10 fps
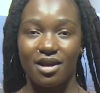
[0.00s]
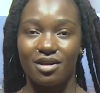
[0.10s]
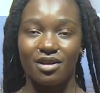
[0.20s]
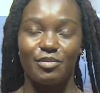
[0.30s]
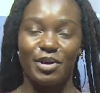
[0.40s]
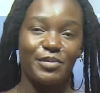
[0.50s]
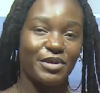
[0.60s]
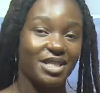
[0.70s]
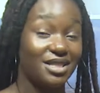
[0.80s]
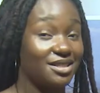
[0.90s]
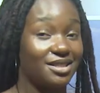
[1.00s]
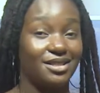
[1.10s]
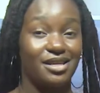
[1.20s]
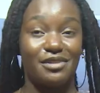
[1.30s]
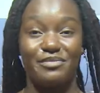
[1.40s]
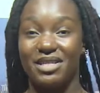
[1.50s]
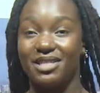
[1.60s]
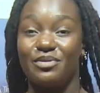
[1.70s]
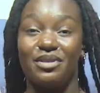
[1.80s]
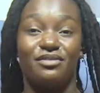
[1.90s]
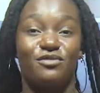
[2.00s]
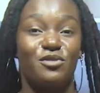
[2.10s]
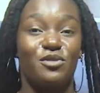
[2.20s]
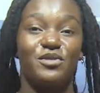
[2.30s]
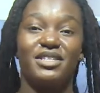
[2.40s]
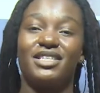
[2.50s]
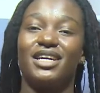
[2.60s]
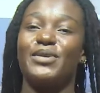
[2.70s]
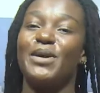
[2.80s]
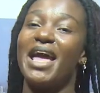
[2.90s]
Good people, this is The Star Media with Yvonne Otieno,